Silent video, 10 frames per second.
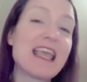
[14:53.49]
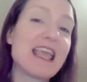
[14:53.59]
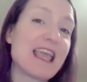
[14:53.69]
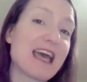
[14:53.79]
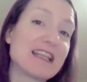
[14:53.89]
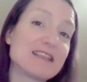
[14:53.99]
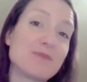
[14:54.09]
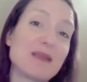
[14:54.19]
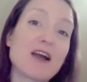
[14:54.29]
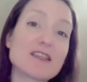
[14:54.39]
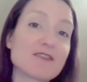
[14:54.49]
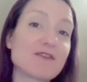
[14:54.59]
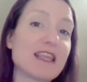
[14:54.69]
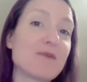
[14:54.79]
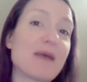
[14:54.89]
And because of
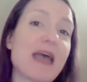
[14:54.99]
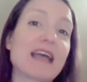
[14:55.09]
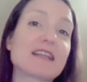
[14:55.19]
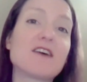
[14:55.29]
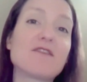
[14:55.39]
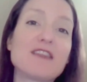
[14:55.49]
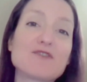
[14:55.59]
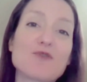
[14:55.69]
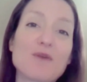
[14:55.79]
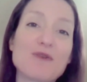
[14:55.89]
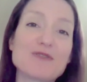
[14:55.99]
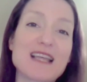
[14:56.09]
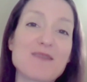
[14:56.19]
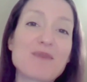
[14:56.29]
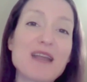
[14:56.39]
the impact of these hormones
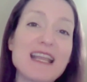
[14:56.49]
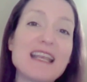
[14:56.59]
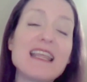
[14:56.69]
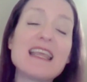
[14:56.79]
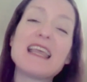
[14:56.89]
on the brain,